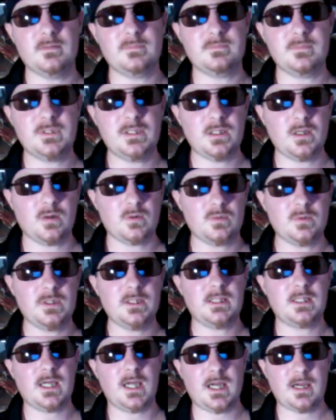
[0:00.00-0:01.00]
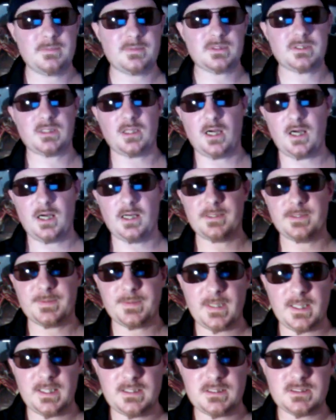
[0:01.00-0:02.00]
you know, recaps on the
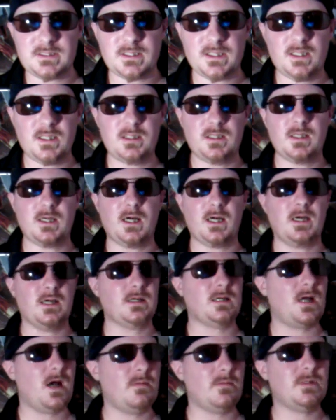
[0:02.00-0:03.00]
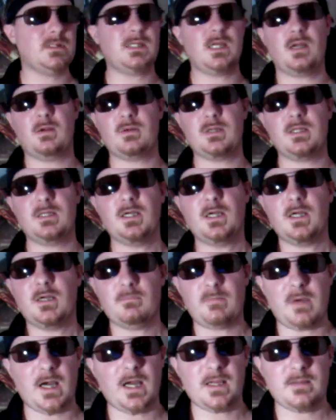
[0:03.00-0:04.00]
fights and commentary
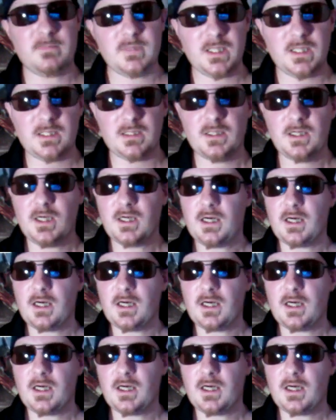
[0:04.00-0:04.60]
by me